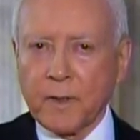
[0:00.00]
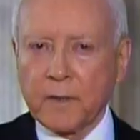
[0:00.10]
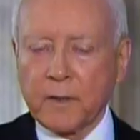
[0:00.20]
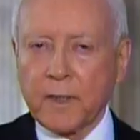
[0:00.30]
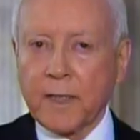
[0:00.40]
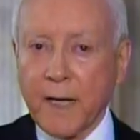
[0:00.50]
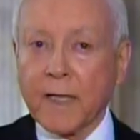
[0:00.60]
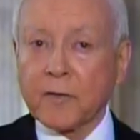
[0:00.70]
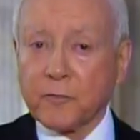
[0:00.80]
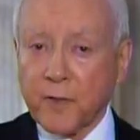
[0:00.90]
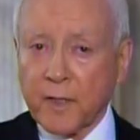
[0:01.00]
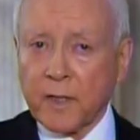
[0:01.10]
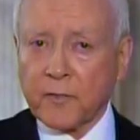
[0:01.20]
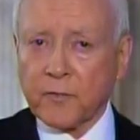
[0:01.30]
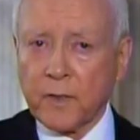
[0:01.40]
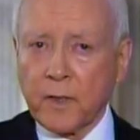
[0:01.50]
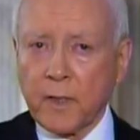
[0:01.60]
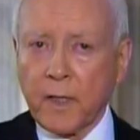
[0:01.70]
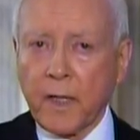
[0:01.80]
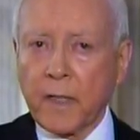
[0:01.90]
to the United States
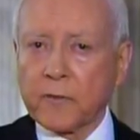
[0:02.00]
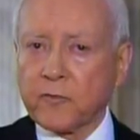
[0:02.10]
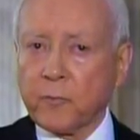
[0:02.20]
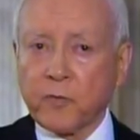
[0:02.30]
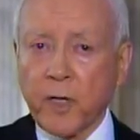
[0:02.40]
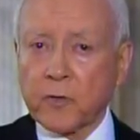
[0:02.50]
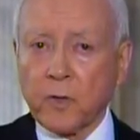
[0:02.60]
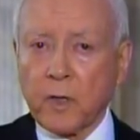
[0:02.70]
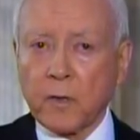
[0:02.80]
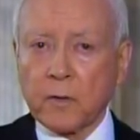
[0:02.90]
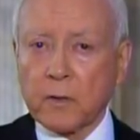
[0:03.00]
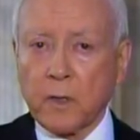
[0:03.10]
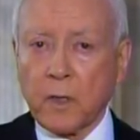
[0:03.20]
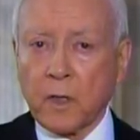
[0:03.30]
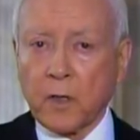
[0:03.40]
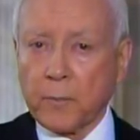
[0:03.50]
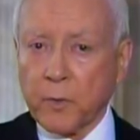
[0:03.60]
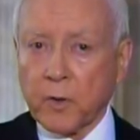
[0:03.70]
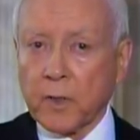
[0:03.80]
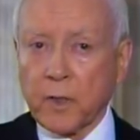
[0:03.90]
and subject our
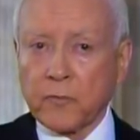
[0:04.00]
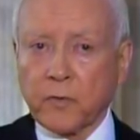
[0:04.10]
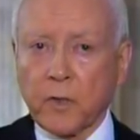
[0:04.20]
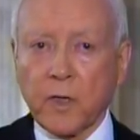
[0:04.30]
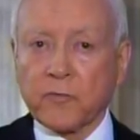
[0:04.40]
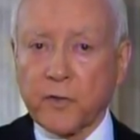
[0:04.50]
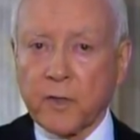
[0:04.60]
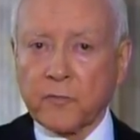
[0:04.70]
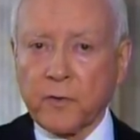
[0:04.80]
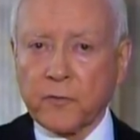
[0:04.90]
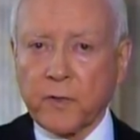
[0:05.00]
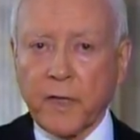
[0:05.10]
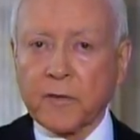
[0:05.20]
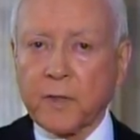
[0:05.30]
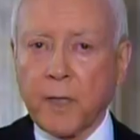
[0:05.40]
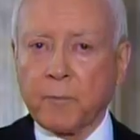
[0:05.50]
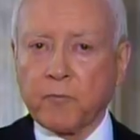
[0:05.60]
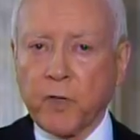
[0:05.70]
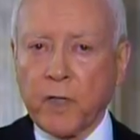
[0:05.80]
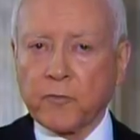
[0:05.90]
communities and our citizens to that type
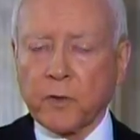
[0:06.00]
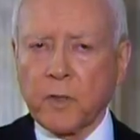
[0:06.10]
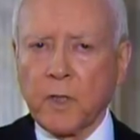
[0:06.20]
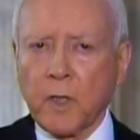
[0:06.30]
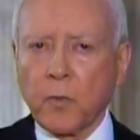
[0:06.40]
of danger